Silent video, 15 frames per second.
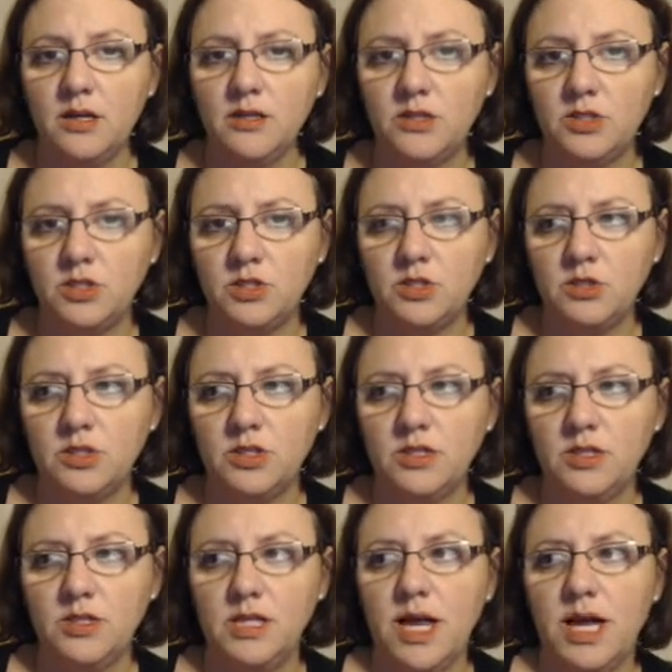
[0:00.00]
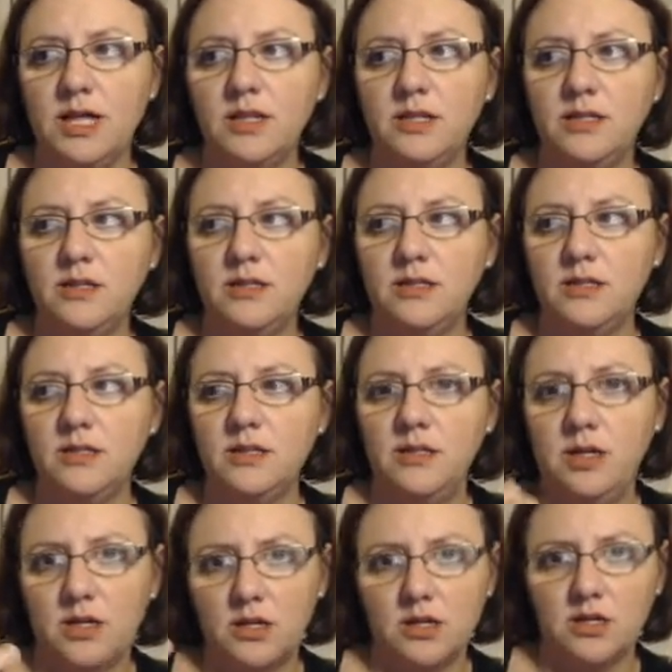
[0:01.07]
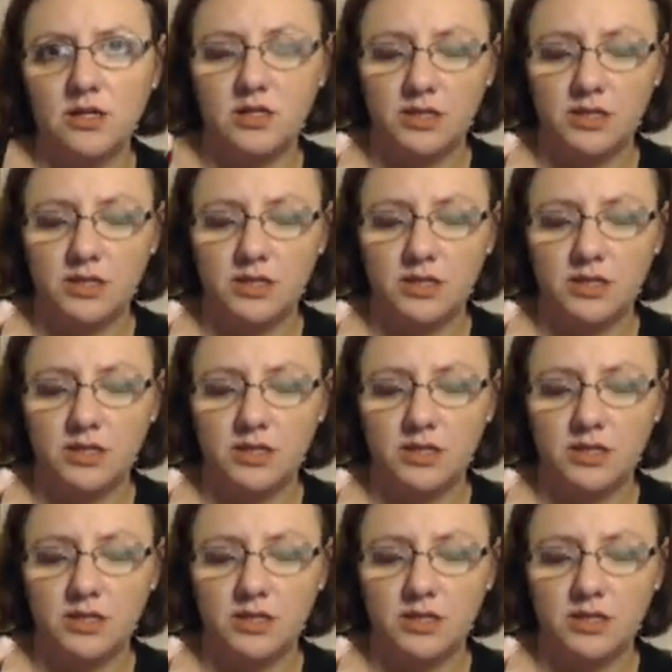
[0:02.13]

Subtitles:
so that their